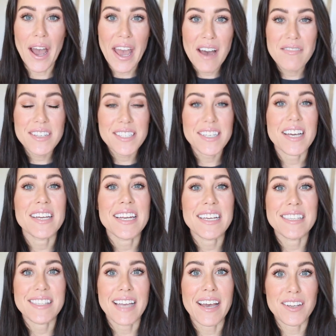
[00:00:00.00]
I haven't done
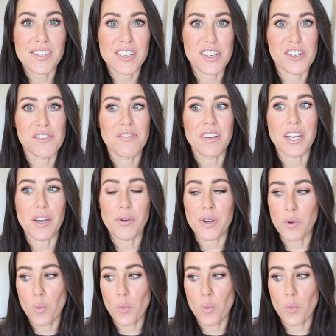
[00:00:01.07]
a style session video in